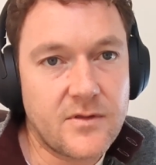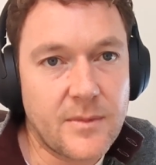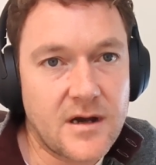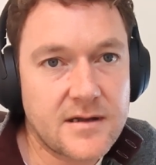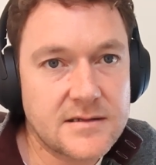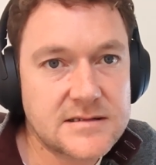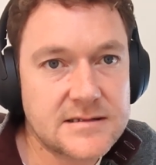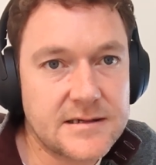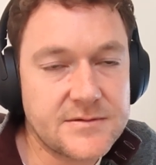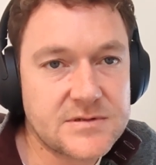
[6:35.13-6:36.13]
market.
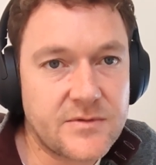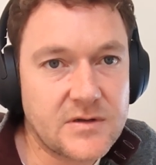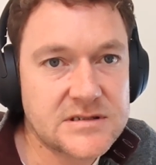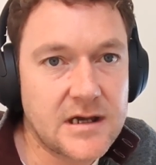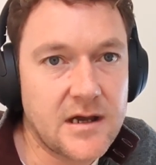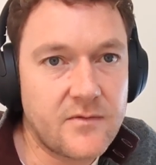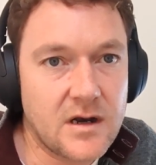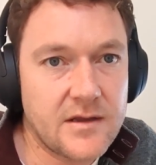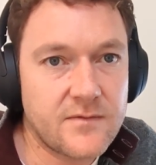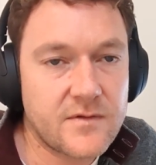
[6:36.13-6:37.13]
So it was a real sigh of
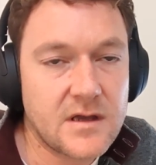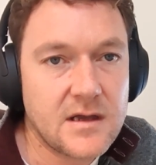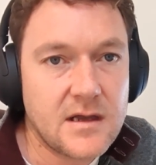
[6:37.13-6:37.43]
relief.